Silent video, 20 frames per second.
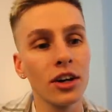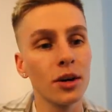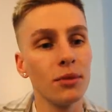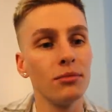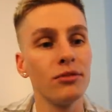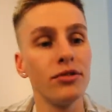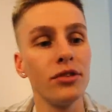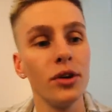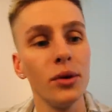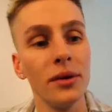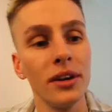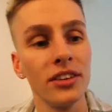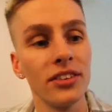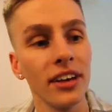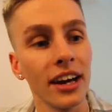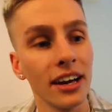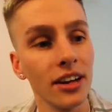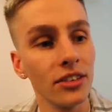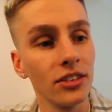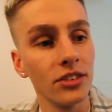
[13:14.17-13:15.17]
come through in a
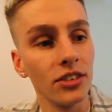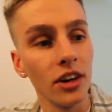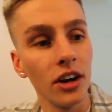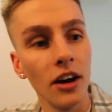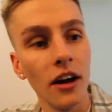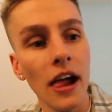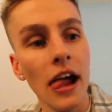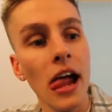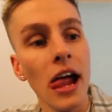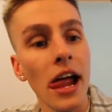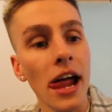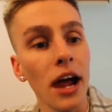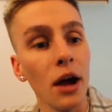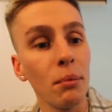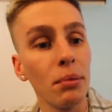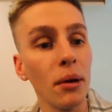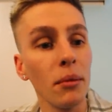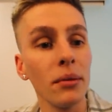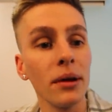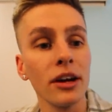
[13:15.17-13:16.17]
second. So
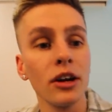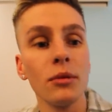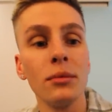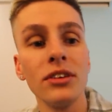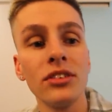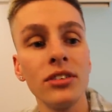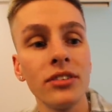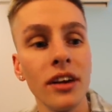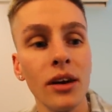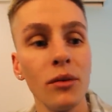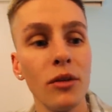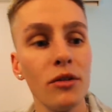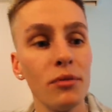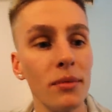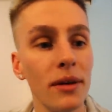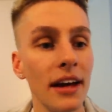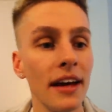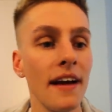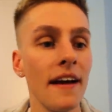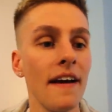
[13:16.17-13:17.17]
he'll probably come and sit with
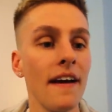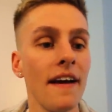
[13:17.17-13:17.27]
me